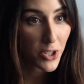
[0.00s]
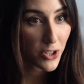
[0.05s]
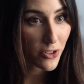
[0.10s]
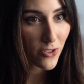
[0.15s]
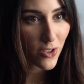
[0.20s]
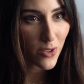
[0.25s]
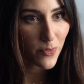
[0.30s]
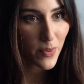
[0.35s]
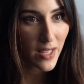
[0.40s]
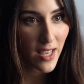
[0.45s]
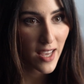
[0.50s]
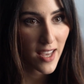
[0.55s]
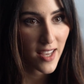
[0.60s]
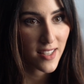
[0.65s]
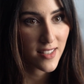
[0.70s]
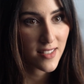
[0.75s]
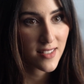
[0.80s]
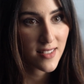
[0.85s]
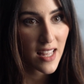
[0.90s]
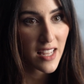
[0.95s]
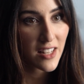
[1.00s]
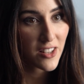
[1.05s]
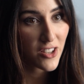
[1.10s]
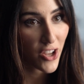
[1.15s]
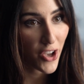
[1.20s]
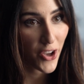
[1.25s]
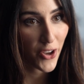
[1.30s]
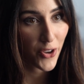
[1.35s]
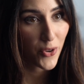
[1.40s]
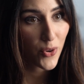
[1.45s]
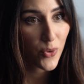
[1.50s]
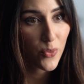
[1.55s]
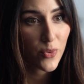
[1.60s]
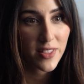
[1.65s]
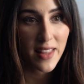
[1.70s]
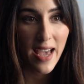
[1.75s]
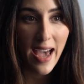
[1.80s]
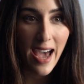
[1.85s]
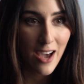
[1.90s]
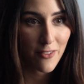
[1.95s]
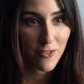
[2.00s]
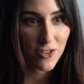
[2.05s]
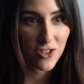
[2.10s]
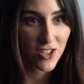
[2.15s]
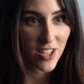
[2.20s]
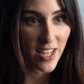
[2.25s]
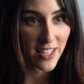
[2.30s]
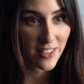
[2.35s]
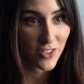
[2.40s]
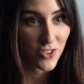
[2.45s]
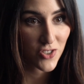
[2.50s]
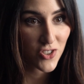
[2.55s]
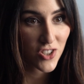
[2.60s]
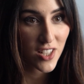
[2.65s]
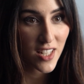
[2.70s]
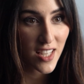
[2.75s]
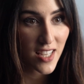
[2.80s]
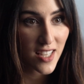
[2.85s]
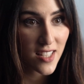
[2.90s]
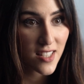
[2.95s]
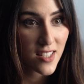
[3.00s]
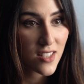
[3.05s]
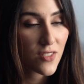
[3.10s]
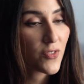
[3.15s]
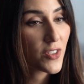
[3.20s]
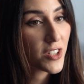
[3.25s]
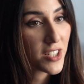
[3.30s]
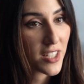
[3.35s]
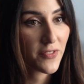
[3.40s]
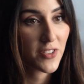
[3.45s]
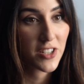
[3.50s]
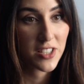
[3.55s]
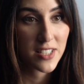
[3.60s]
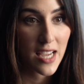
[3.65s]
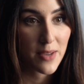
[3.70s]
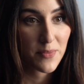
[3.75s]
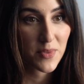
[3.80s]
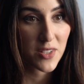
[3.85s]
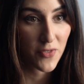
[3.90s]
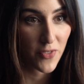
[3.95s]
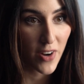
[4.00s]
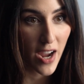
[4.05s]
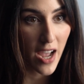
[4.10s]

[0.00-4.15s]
purely because they know what the average dilution is for different types of